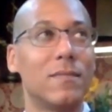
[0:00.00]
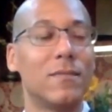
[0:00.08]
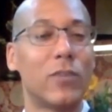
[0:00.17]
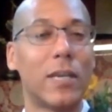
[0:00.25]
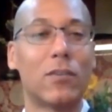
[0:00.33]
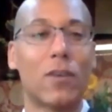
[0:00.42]

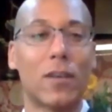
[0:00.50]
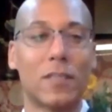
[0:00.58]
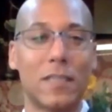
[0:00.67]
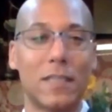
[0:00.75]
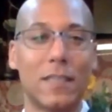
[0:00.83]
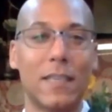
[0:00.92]
train
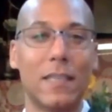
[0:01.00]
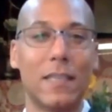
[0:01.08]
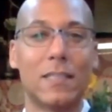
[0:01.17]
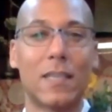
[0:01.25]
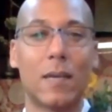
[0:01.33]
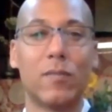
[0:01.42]
crossing, and
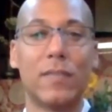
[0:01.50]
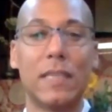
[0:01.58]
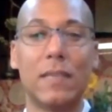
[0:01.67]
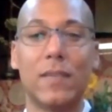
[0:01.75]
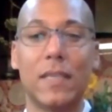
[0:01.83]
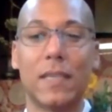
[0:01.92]
this time of
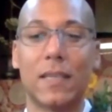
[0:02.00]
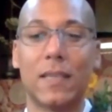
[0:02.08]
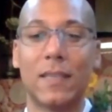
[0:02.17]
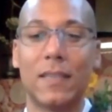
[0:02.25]
evening,